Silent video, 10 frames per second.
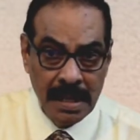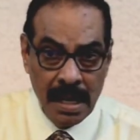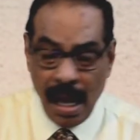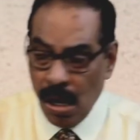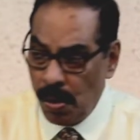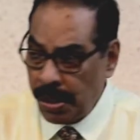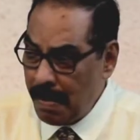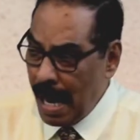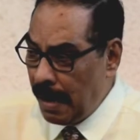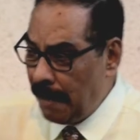I was a
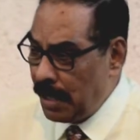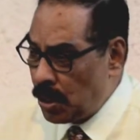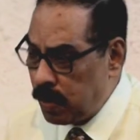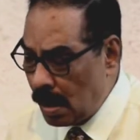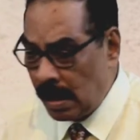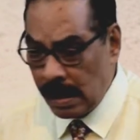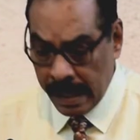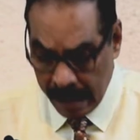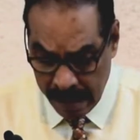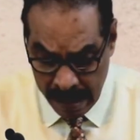man of this world.
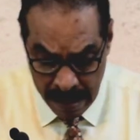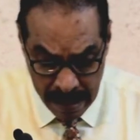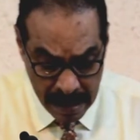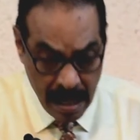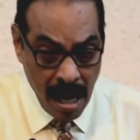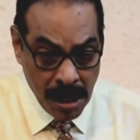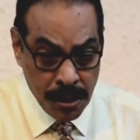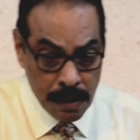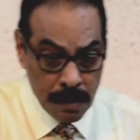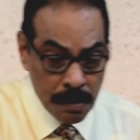God,
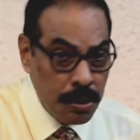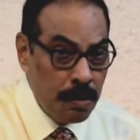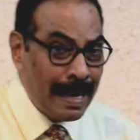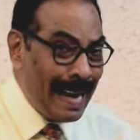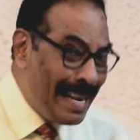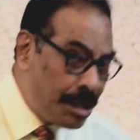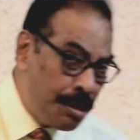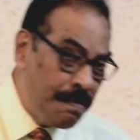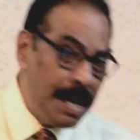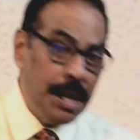you
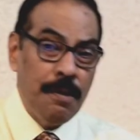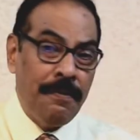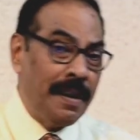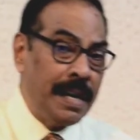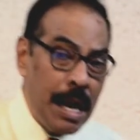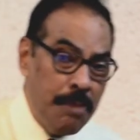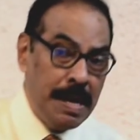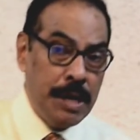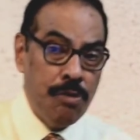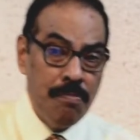cleansed me, you forgave
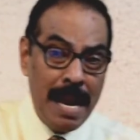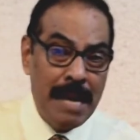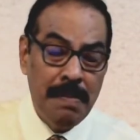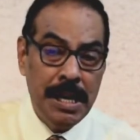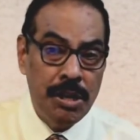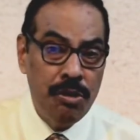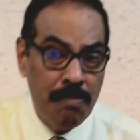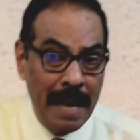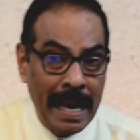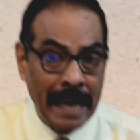me, you made me a new
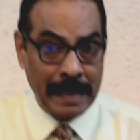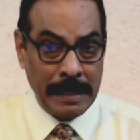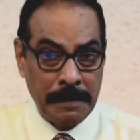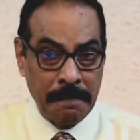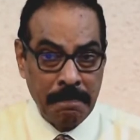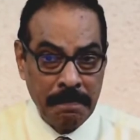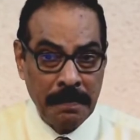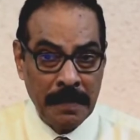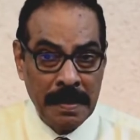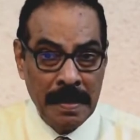man.
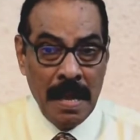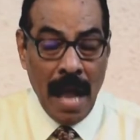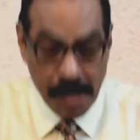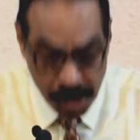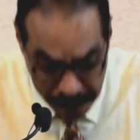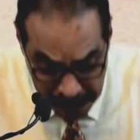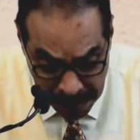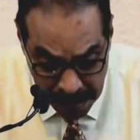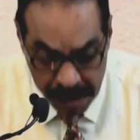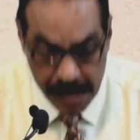And
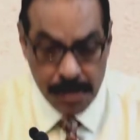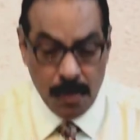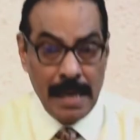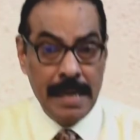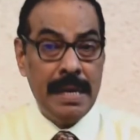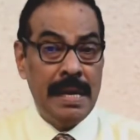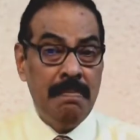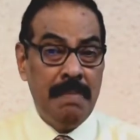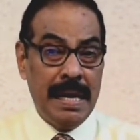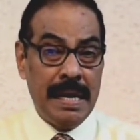Spirit is indwelling
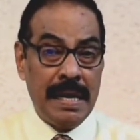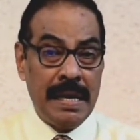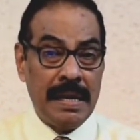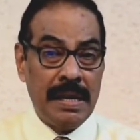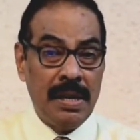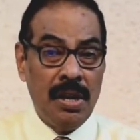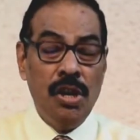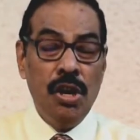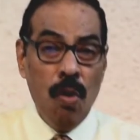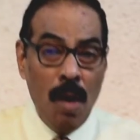in me.
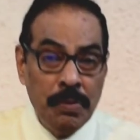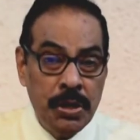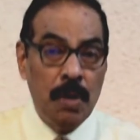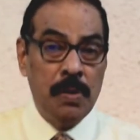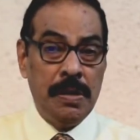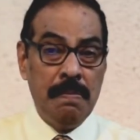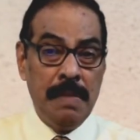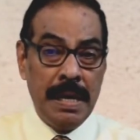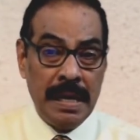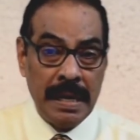You have chosen
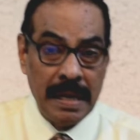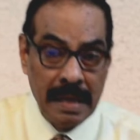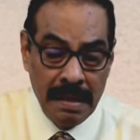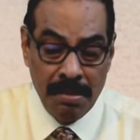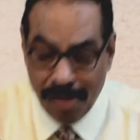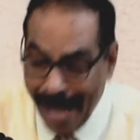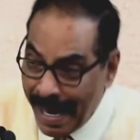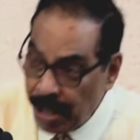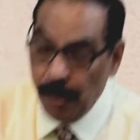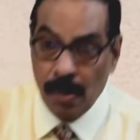me.
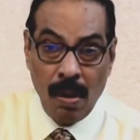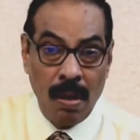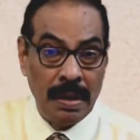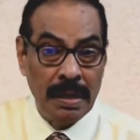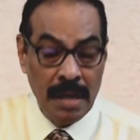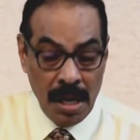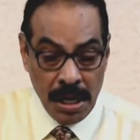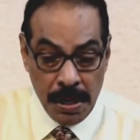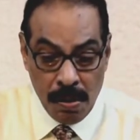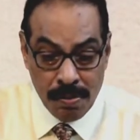Thank you, Lord.
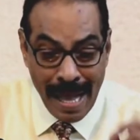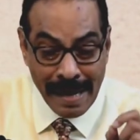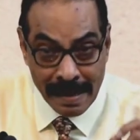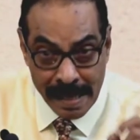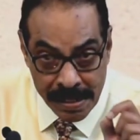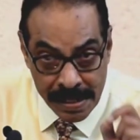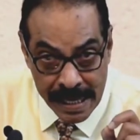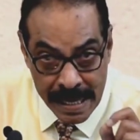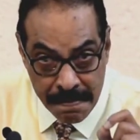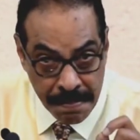You know, that is
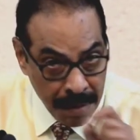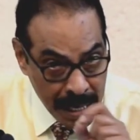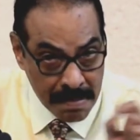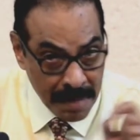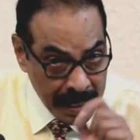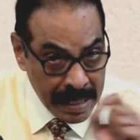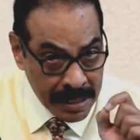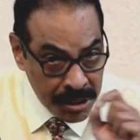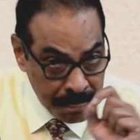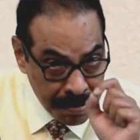the primary
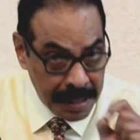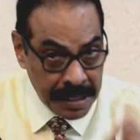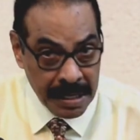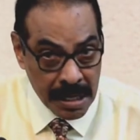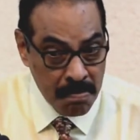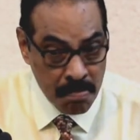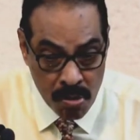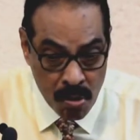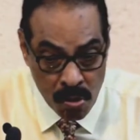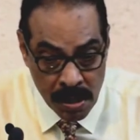spirit
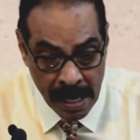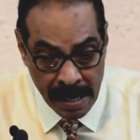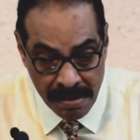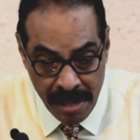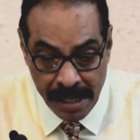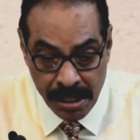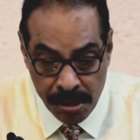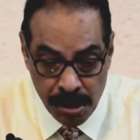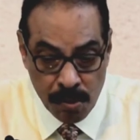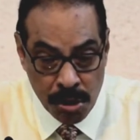mood that
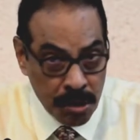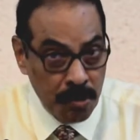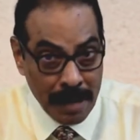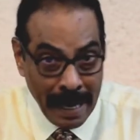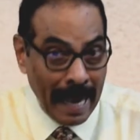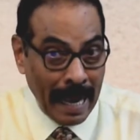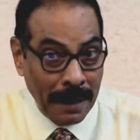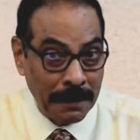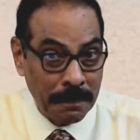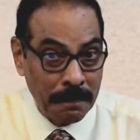you should
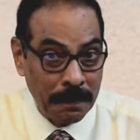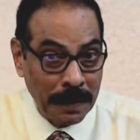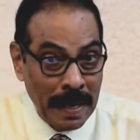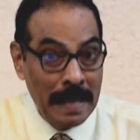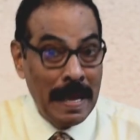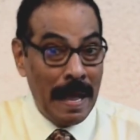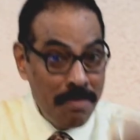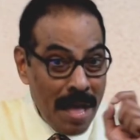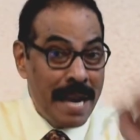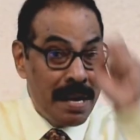have.
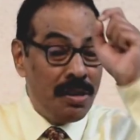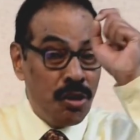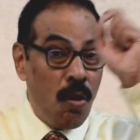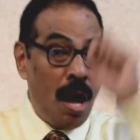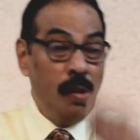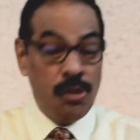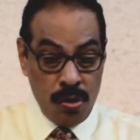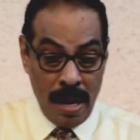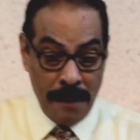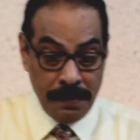And then you also
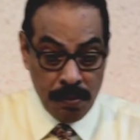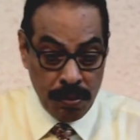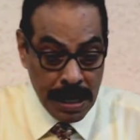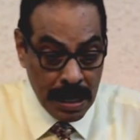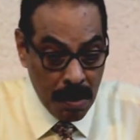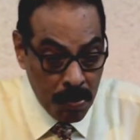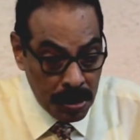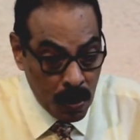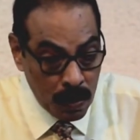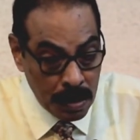have to think about
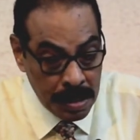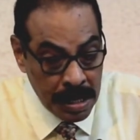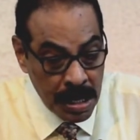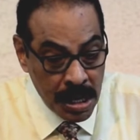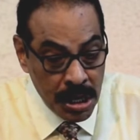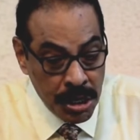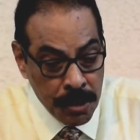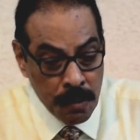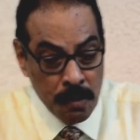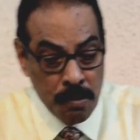the word
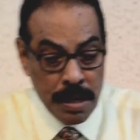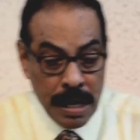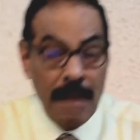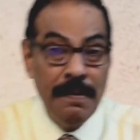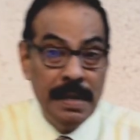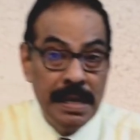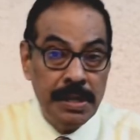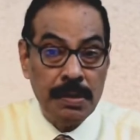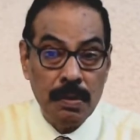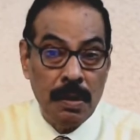new
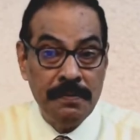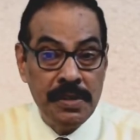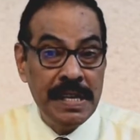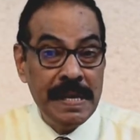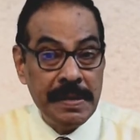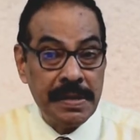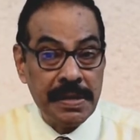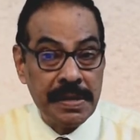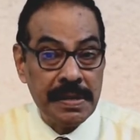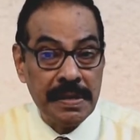covenant of
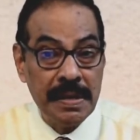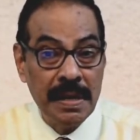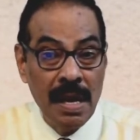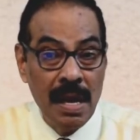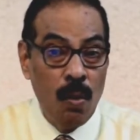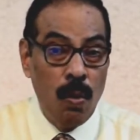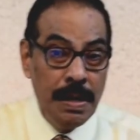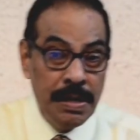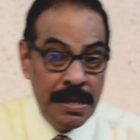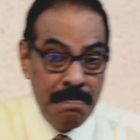Jesus. What
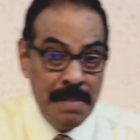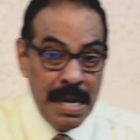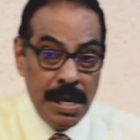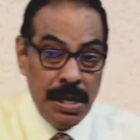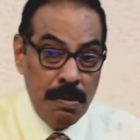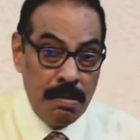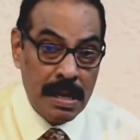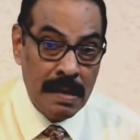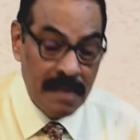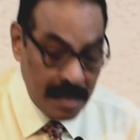does it mean, new
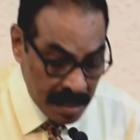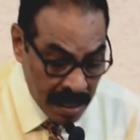covenant?